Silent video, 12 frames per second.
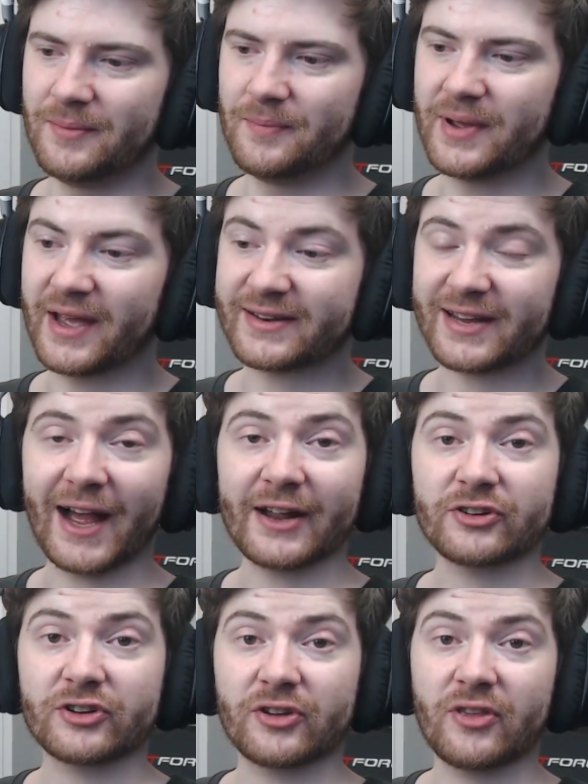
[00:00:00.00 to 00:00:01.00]
be
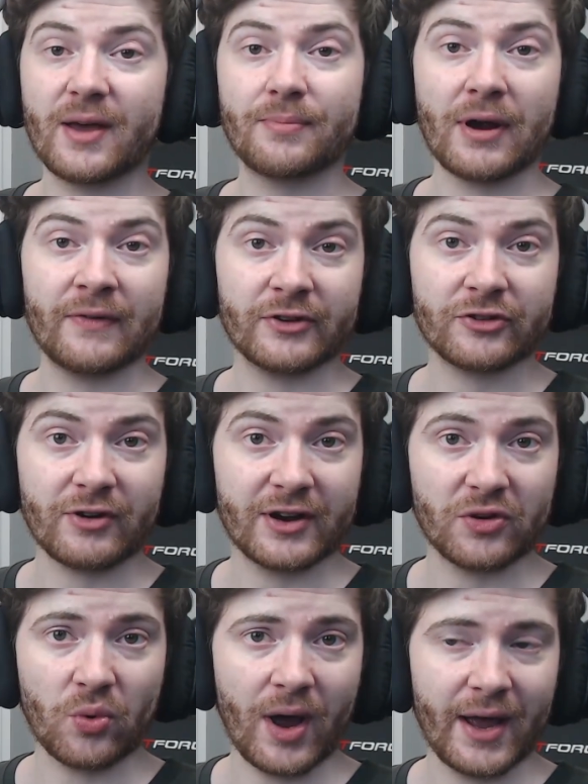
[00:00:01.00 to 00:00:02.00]
attached to their brother
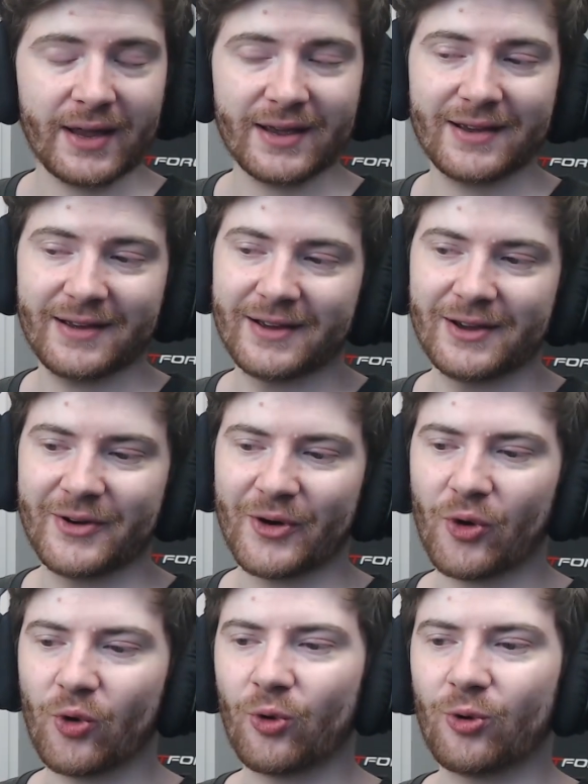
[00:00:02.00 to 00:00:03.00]
straight away?
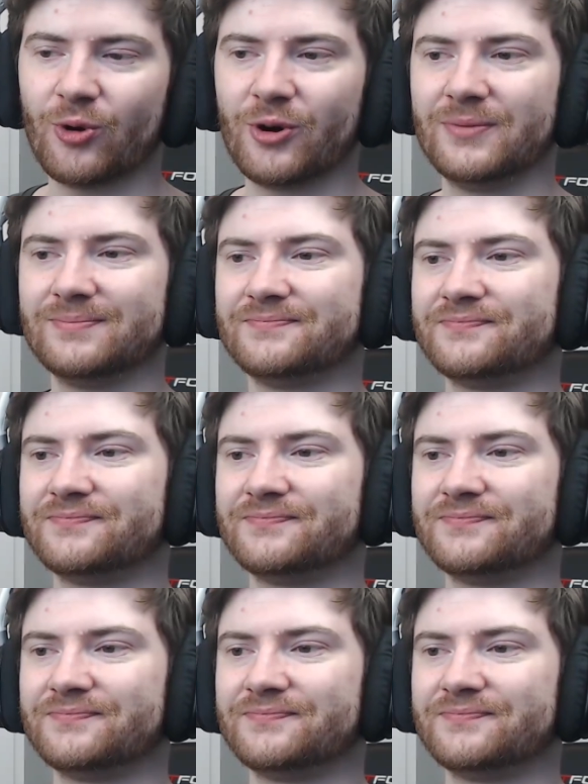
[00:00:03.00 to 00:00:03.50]
Or